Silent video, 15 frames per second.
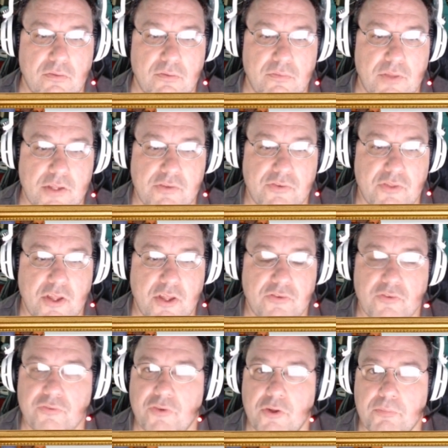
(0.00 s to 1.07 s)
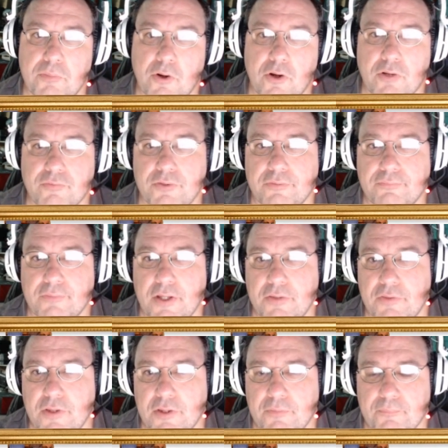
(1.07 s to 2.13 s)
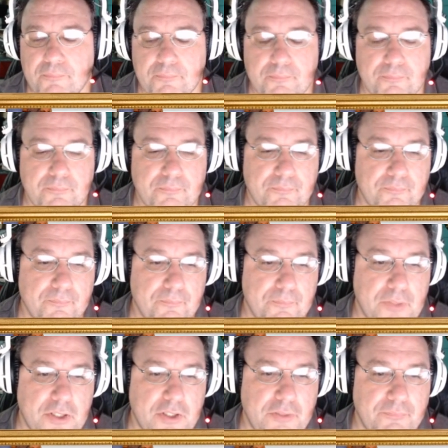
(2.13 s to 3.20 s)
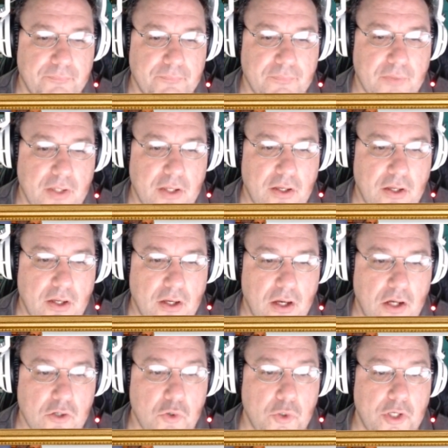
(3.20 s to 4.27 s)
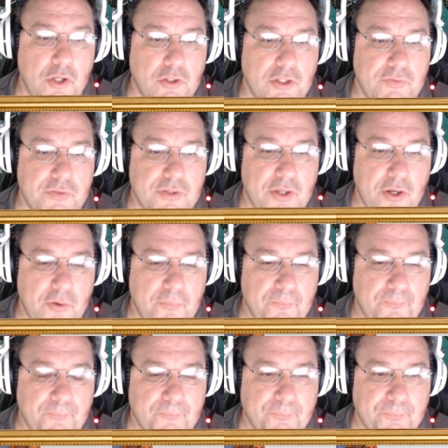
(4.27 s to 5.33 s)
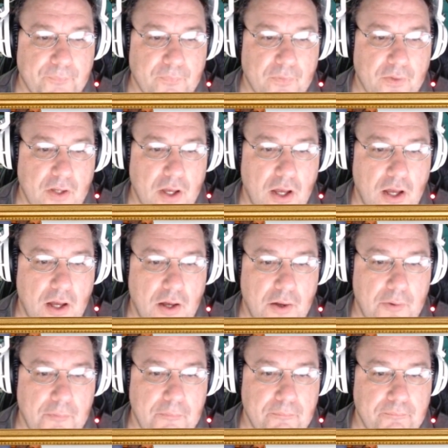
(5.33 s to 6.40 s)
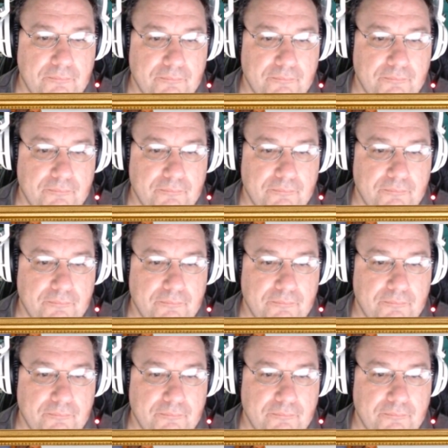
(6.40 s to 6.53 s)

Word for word: that's that's the fun part of it, I think. But I'll go and I'll leave it there. Um,